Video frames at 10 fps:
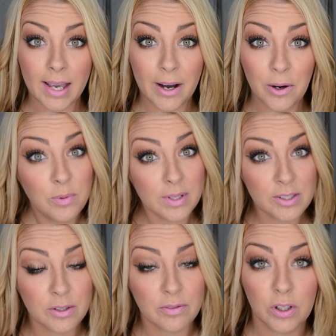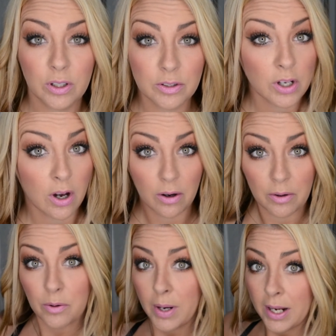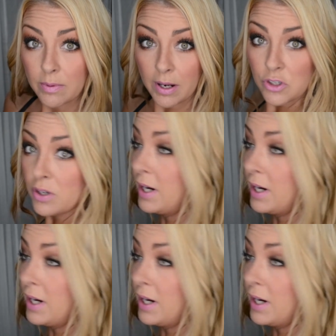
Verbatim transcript: Now, once you've curled all the way around your